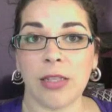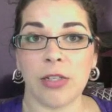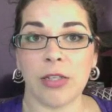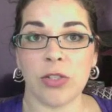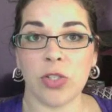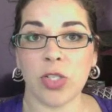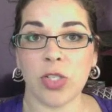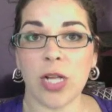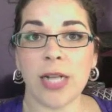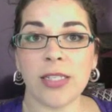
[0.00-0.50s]

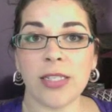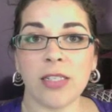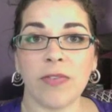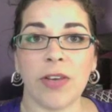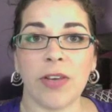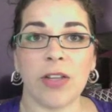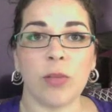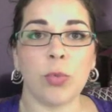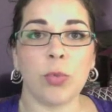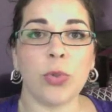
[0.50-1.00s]
and there's
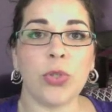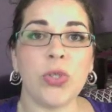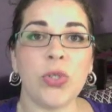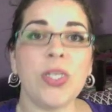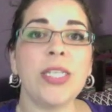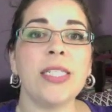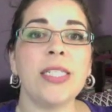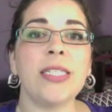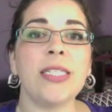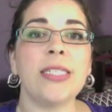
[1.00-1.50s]
slots available,
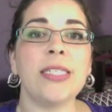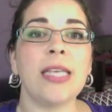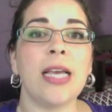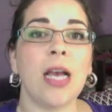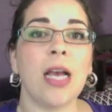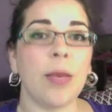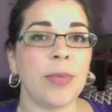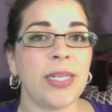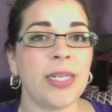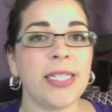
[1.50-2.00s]
you can
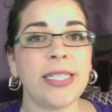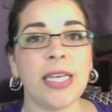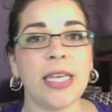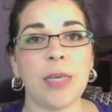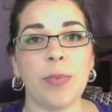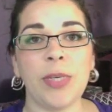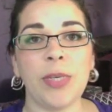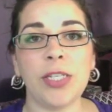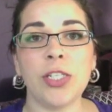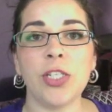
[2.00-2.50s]
say, I'm going to
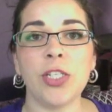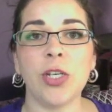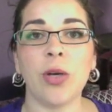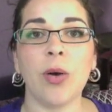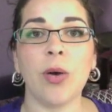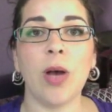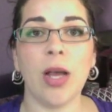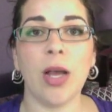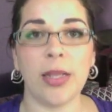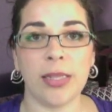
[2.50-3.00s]
take
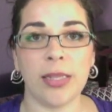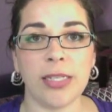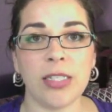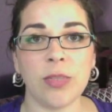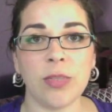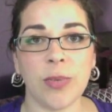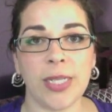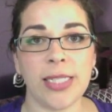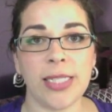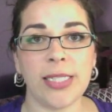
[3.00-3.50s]
PTO on
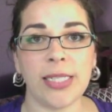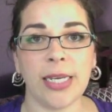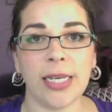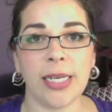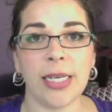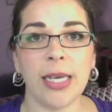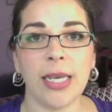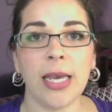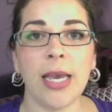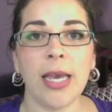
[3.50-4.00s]
this
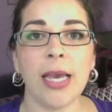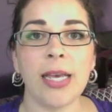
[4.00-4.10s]
Wednesday,